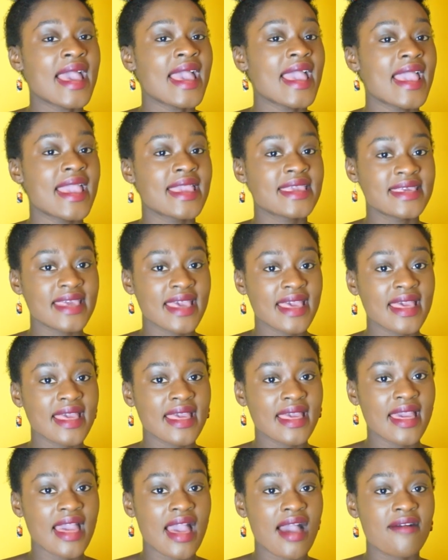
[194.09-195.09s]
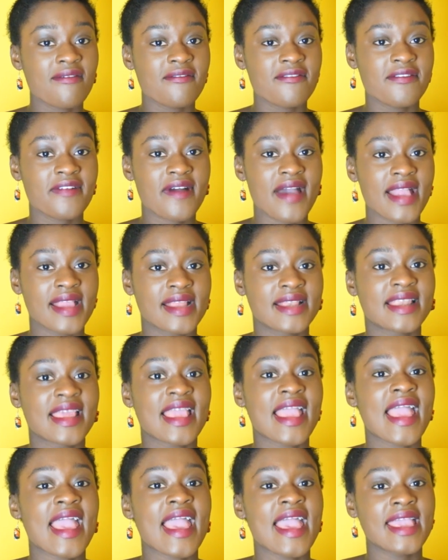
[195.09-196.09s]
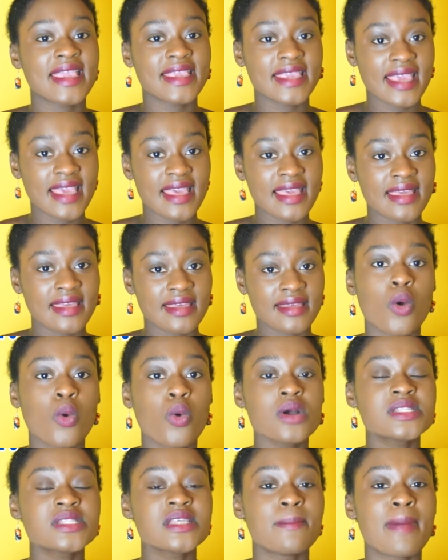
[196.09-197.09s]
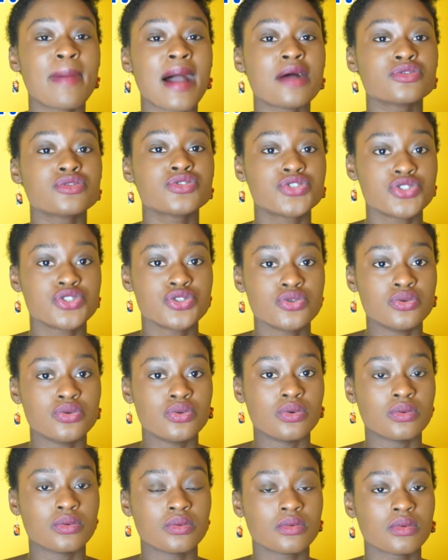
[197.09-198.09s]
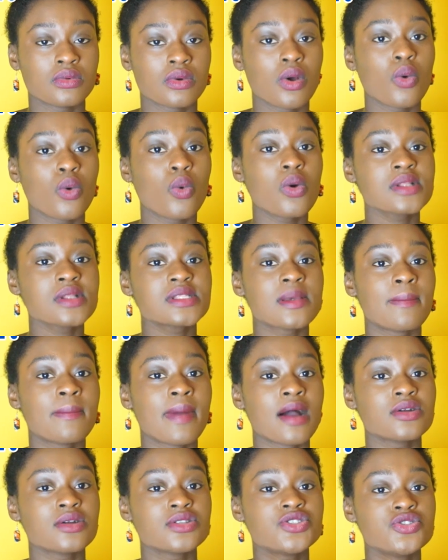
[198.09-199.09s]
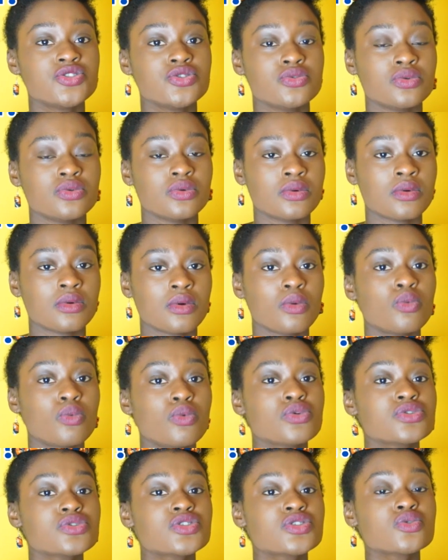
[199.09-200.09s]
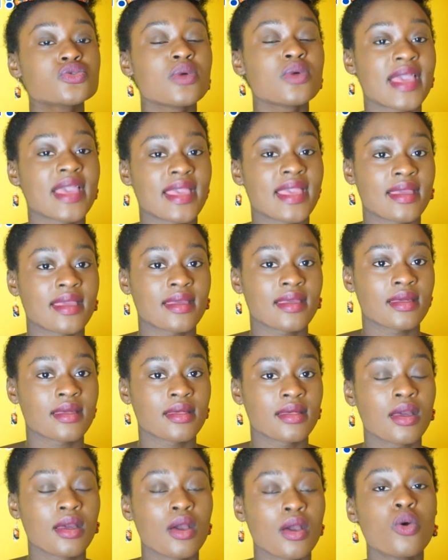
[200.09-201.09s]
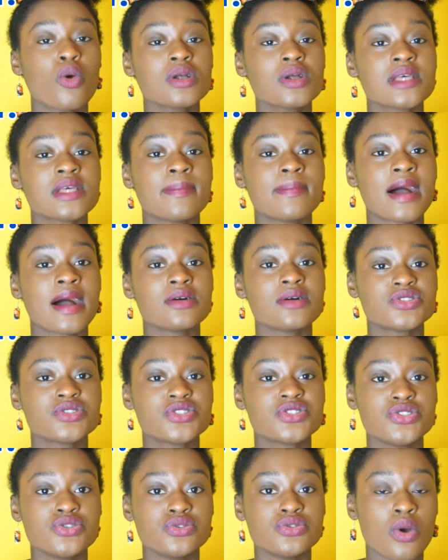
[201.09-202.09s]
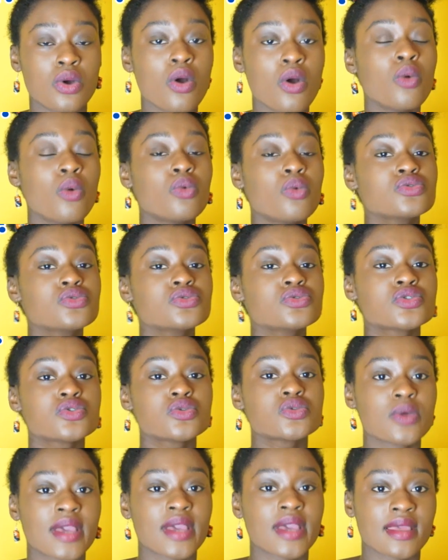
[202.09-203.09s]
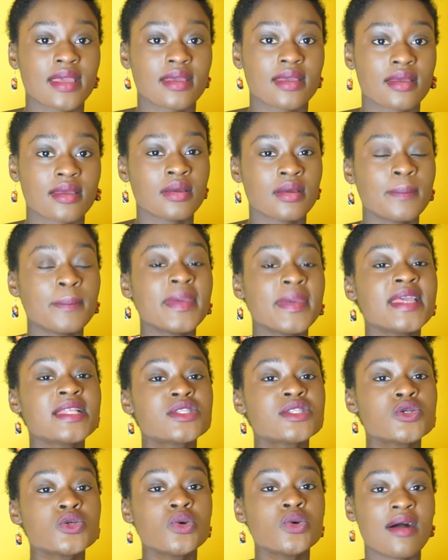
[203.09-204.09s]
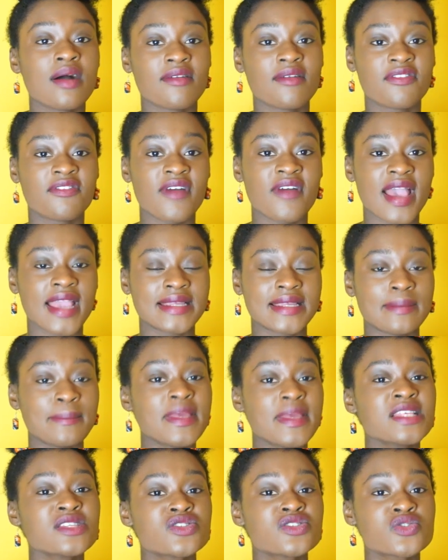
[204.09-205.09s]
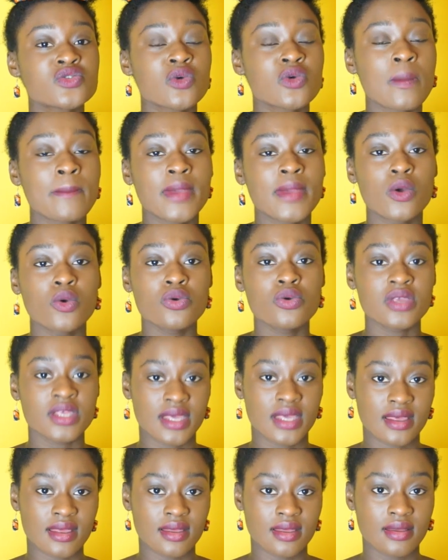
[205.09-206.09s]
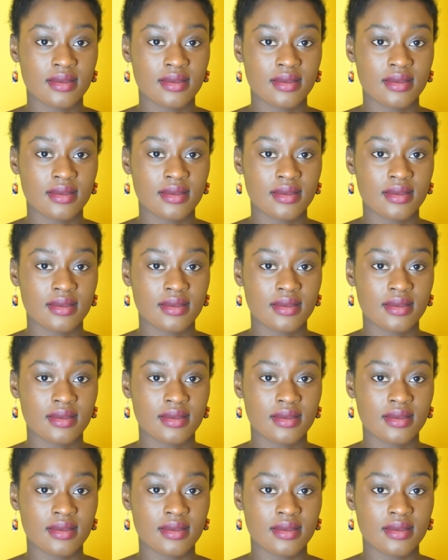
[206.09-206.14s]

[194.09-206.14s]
Eye, I'm fine. Eye. What about you? What about you? Wunsue. What about you? Wunsue. Me too, I'm fine. Menso mehoye.